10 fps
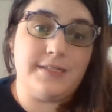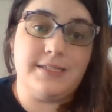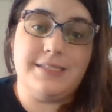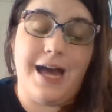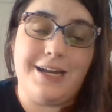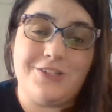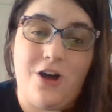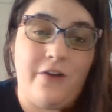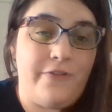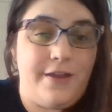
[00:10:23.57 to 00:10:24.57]
It's not as
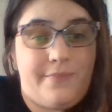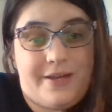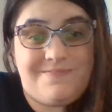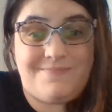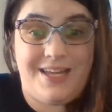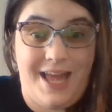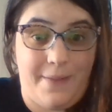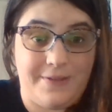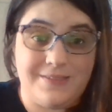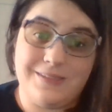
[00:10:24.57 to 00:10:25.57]
often, but it
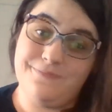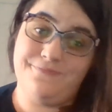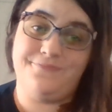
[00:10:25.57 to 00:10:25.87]
happens.